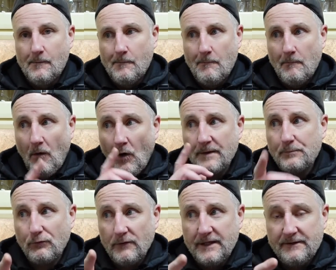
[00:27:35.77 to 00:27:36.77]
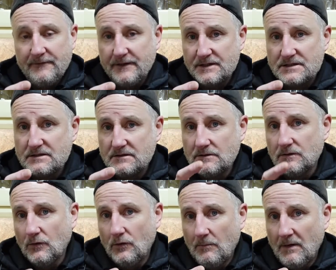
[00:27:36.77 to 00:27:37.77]
My previous
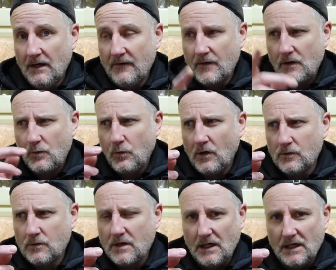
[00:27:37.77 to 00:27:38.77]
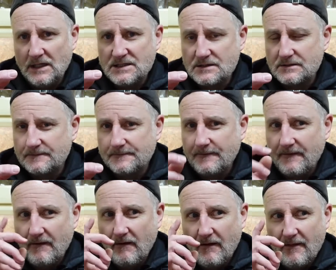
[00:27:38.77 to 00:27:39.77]
lawnmower, the Quadcast,
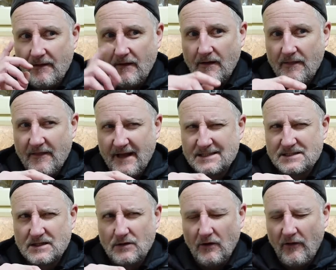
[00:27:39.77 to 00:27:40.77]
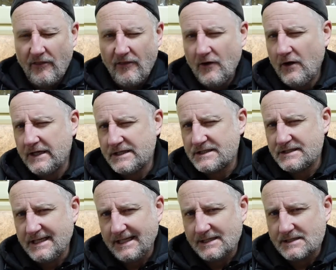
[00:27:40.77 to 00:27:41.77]
that's got a
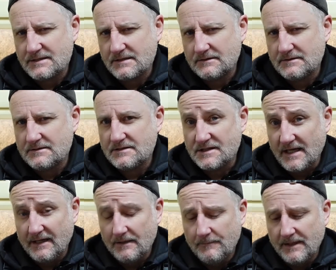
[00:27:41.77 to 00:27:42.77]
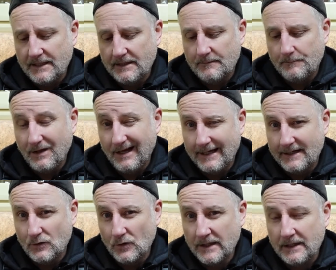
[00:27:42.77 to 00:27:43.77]
36cm blade
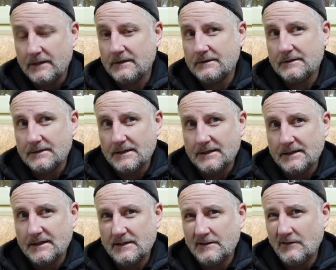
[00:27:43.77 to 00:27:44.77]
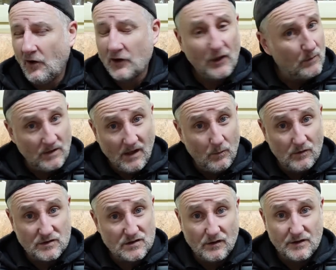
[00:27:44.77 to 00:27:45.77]
on it, and I don't know
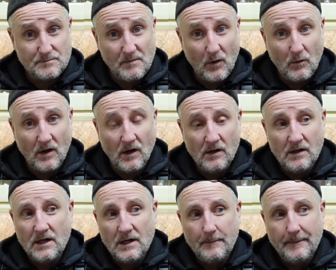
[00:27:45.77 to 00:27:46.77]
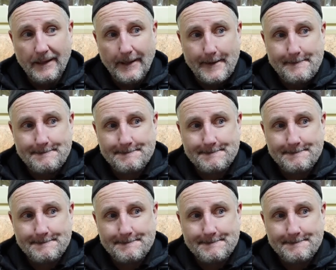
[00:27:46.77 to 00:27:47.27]
what size motor, but